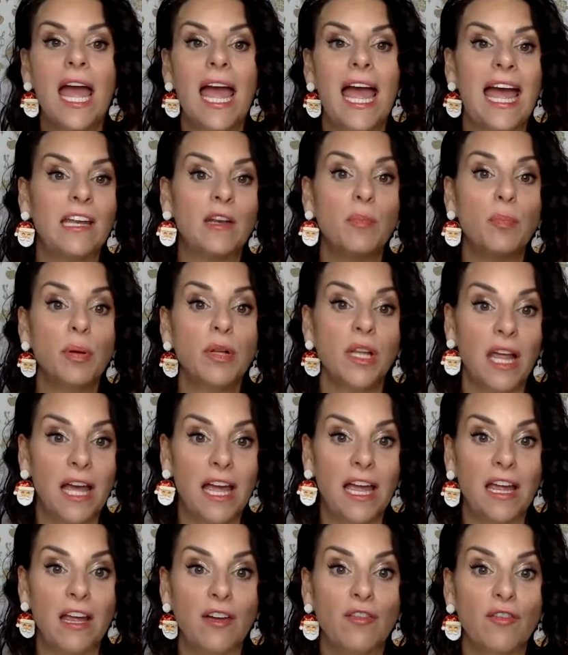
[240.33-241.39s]
and
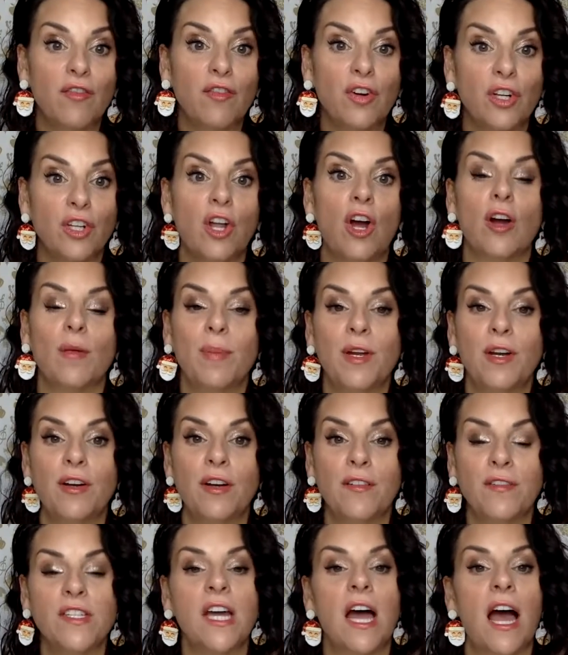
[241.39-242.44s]
play for a long period
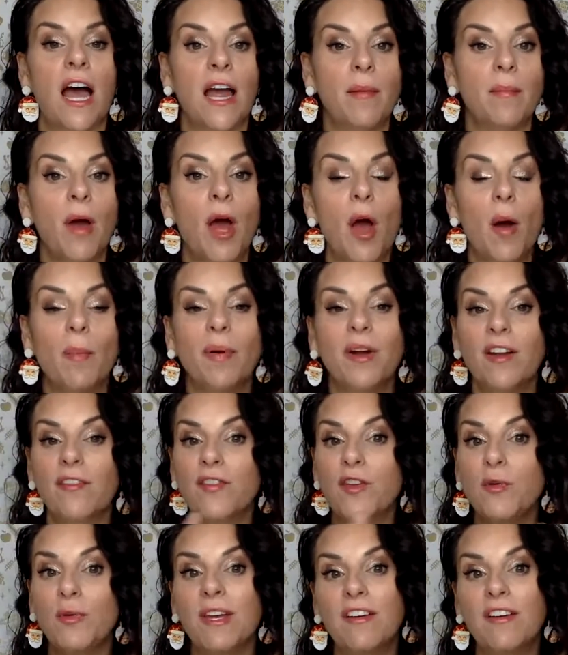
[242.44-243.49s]
of time. But if
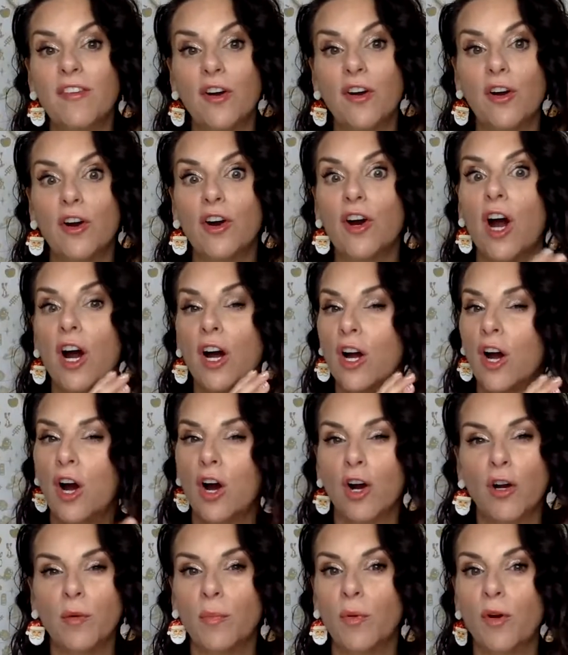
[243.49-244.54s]
you give her a
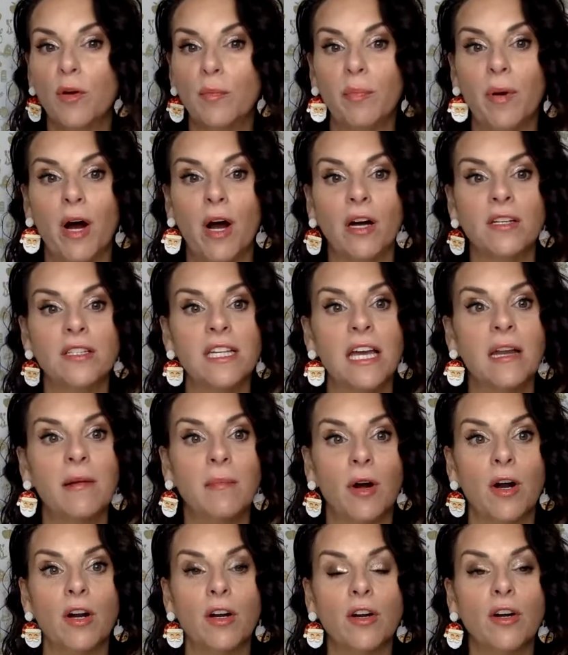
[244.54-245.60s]
cardboard box and
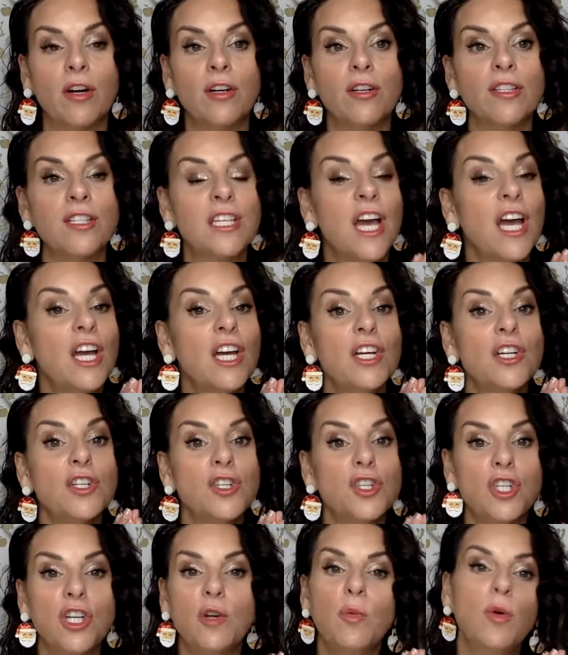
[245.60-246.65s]
markers,
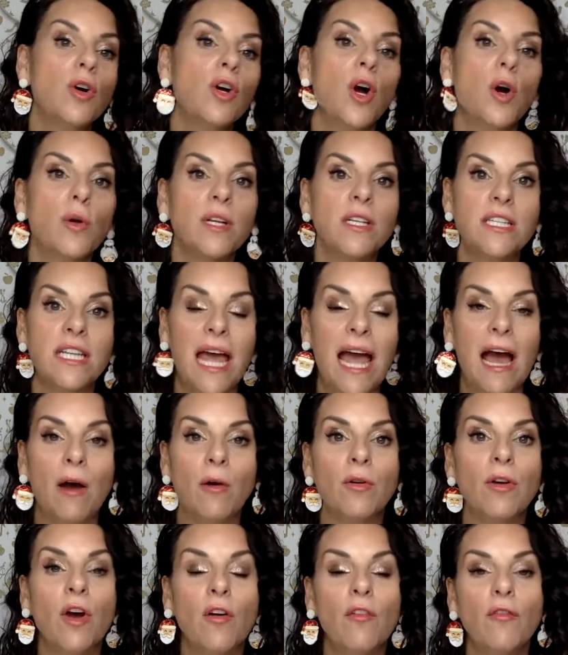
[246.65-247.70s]
she will go to
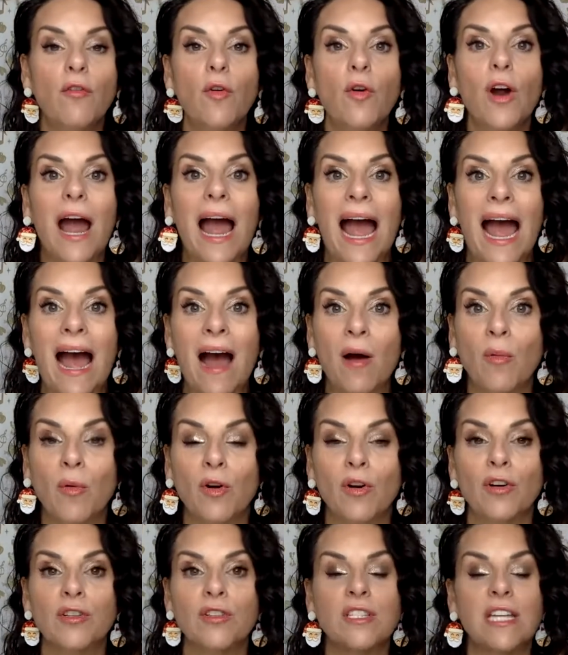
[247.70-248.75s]
town for
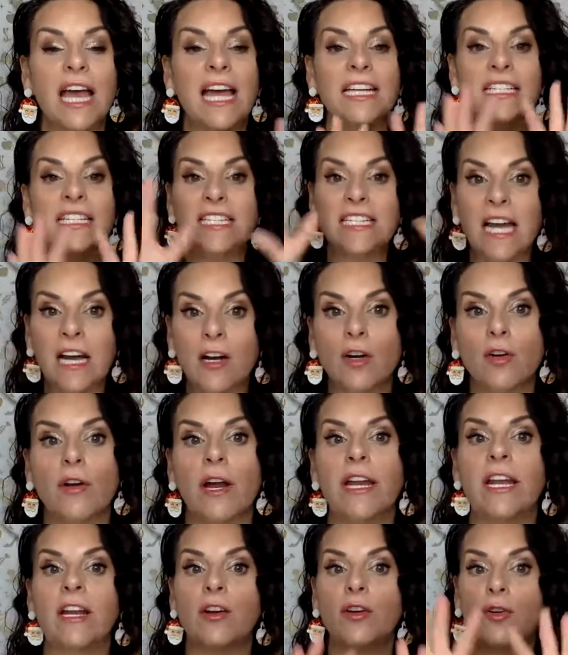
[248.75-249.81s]
hours and
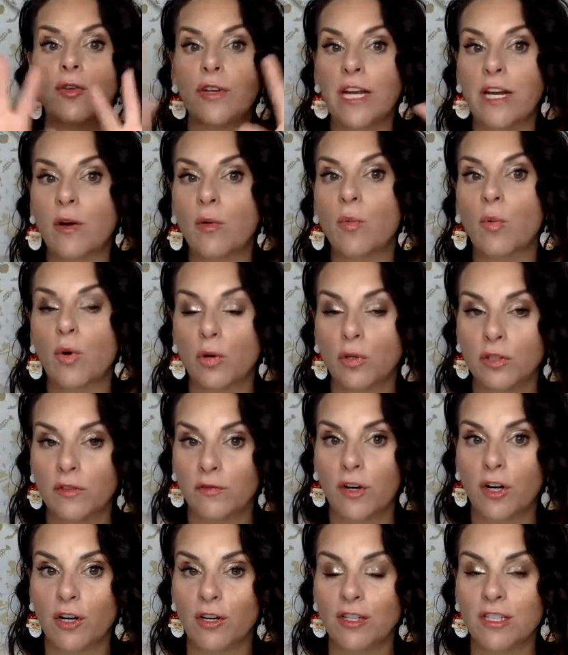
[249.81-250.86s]
decorate and create a world
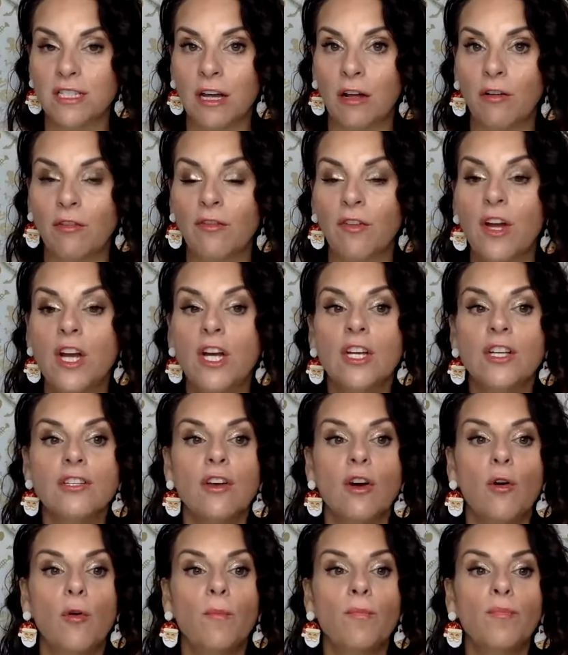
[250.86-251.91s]
for herself.
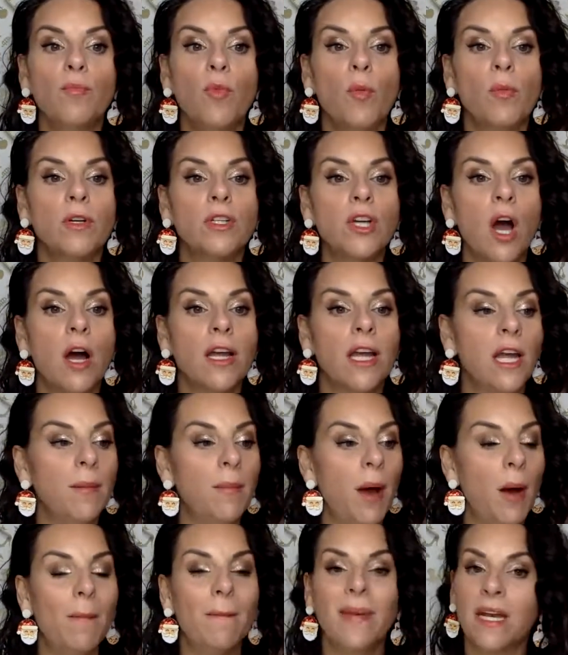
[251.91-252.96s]
So when we're talking
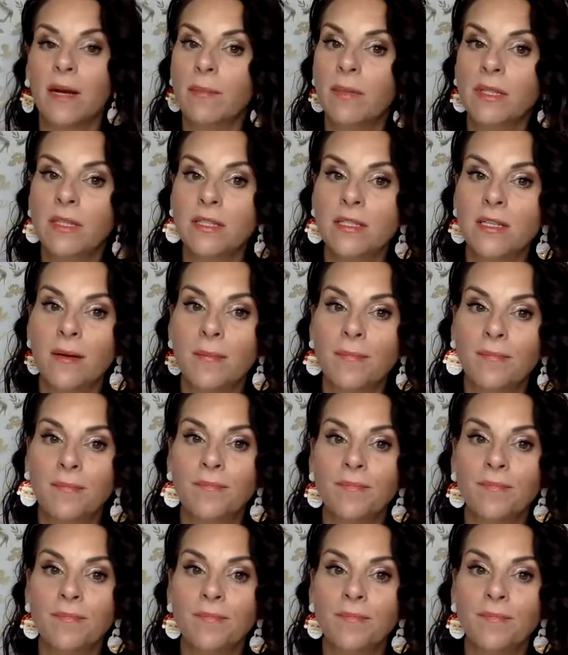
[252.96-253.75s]
about minimalism,